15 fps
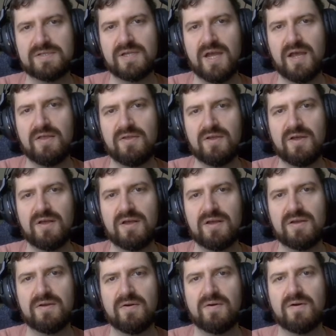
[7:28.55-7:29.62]

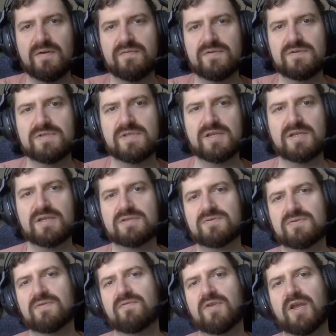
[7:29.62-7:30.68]
dialogue, or if there's any
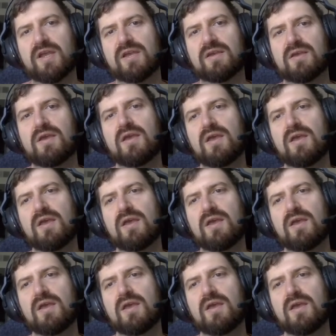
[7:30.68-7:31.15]
sort of like